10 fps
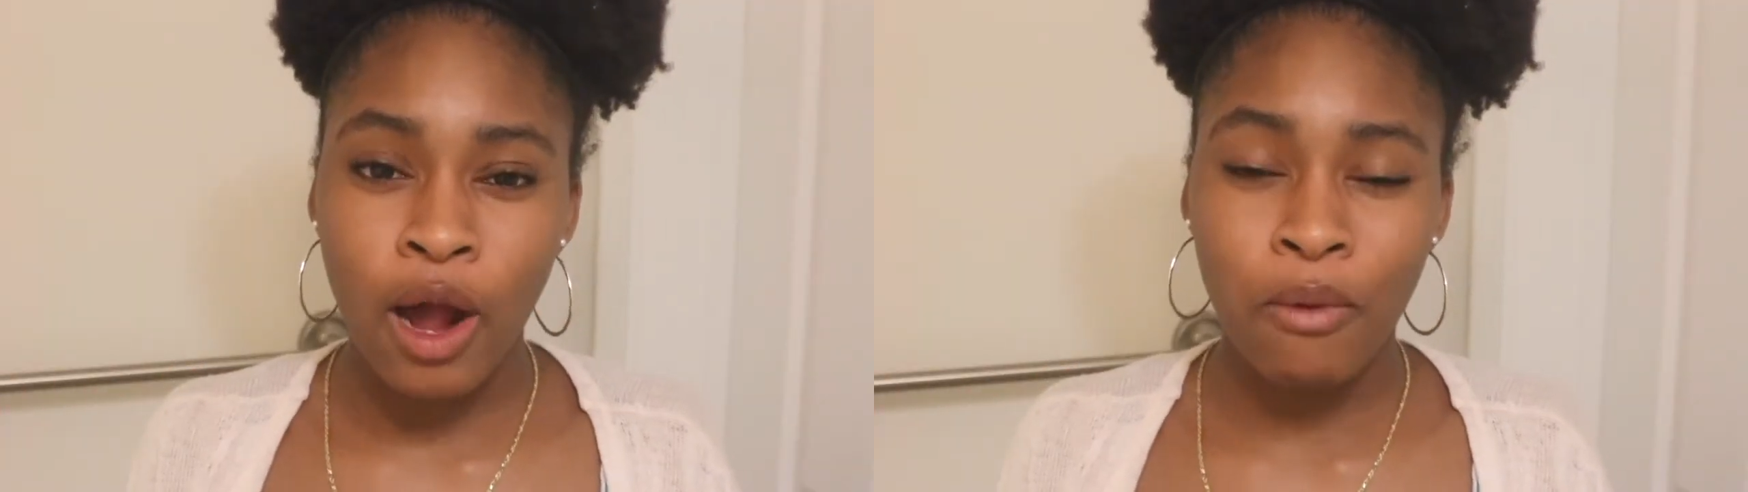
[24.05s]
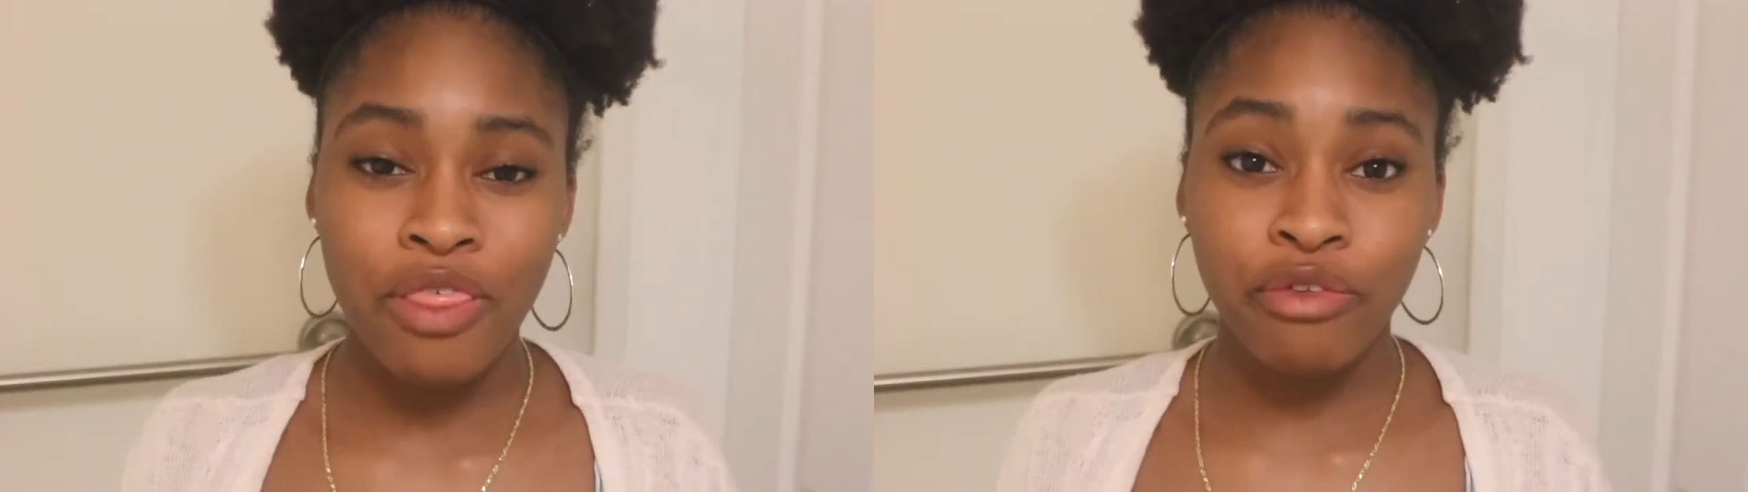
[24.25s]

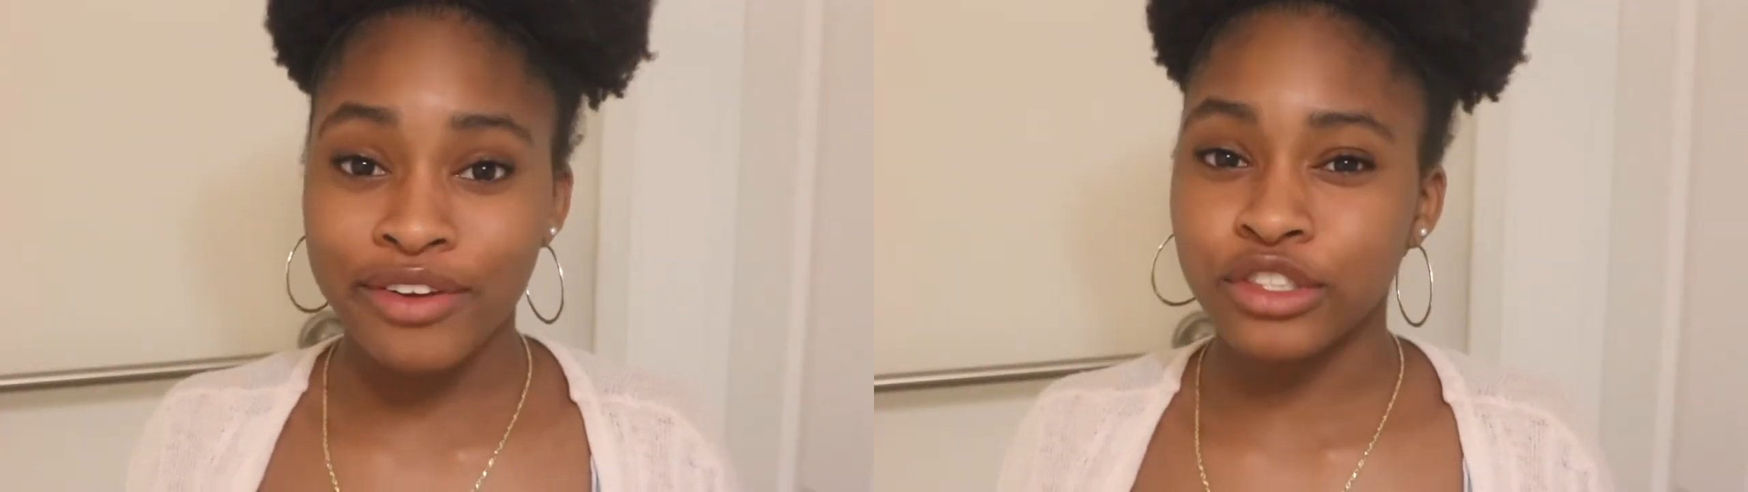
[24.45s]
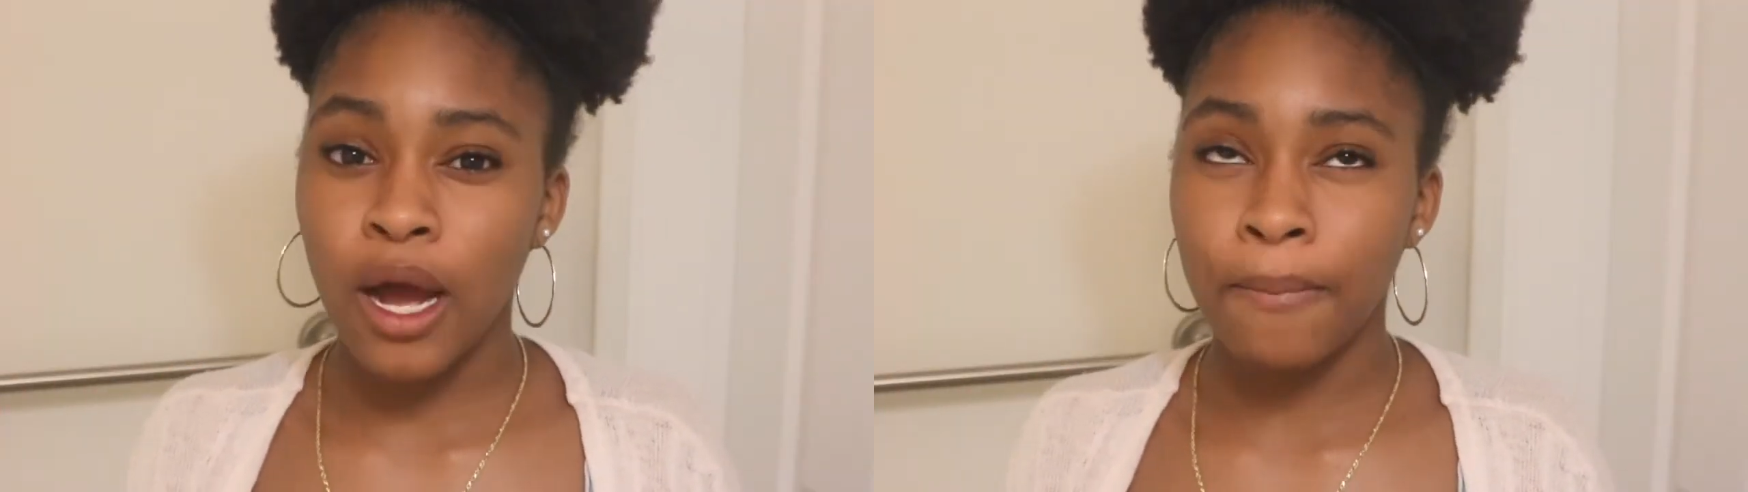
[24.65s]
I went
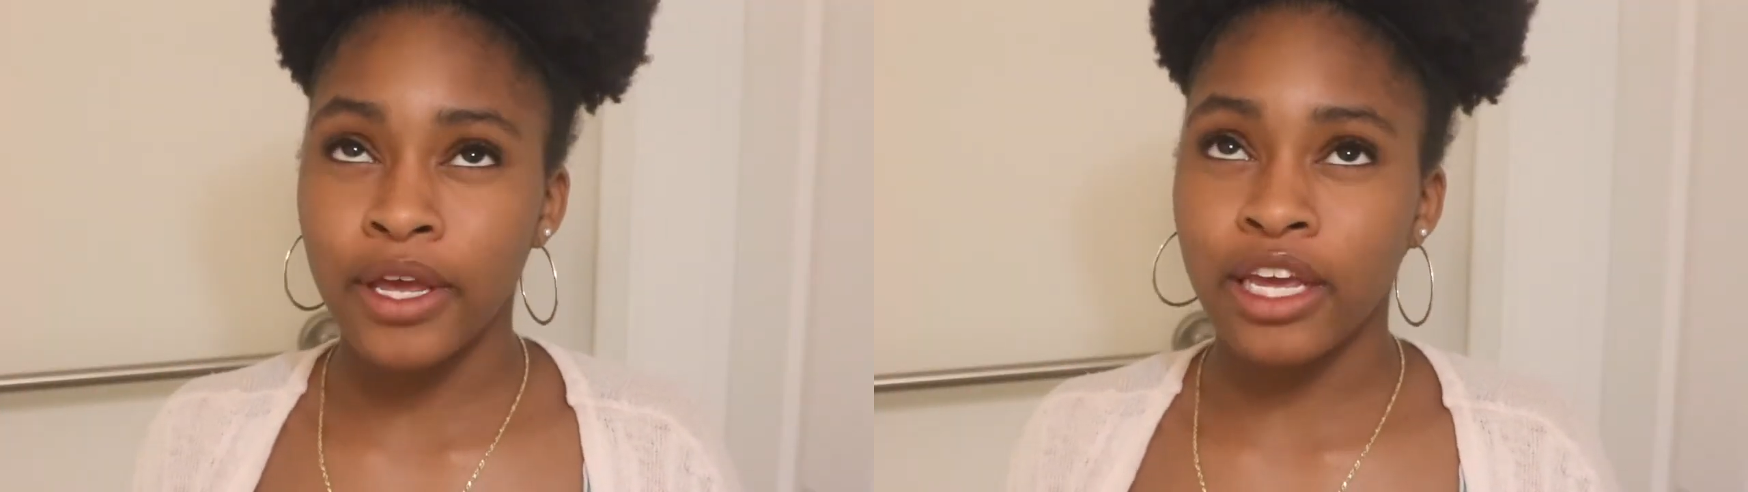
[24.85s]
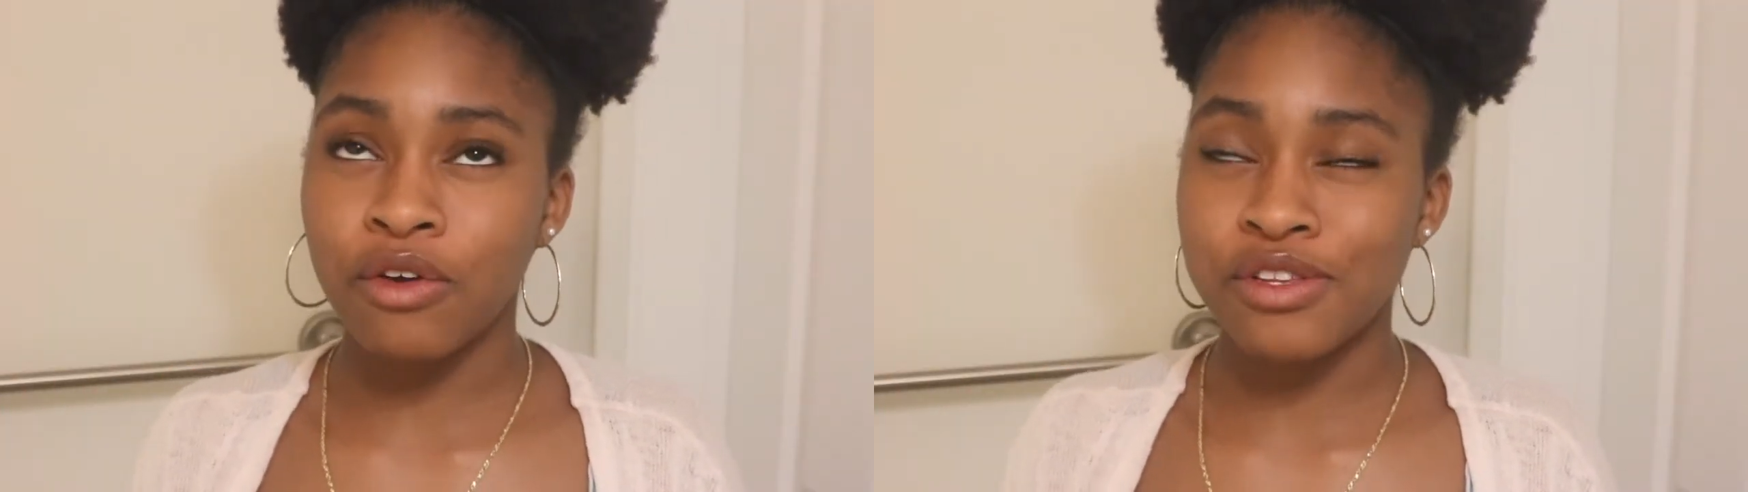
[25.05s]
thrift shopping.